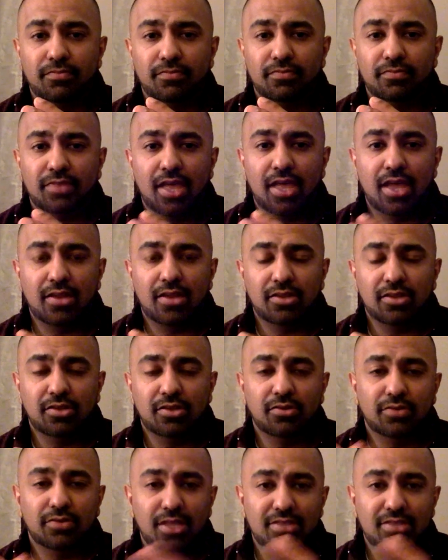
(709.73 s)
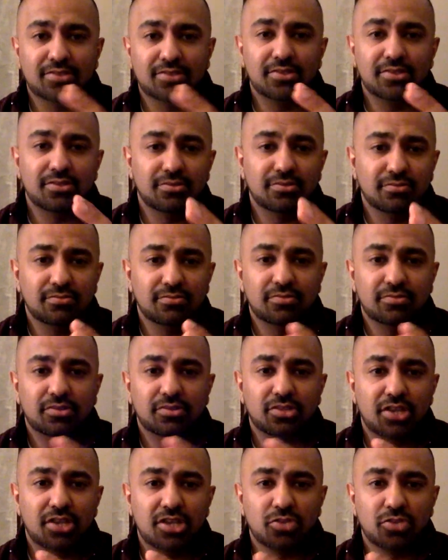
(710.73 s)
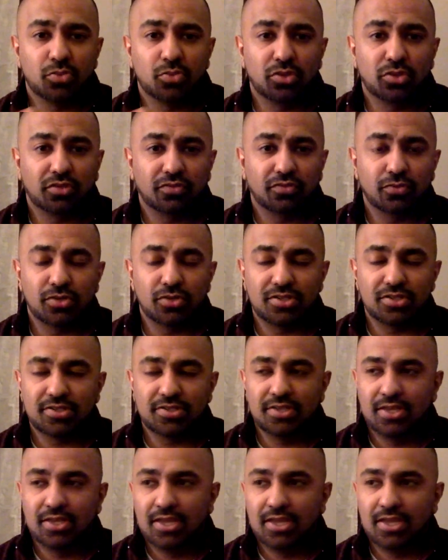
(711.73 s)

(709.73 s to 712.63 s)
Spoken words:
that that's in today's workforce.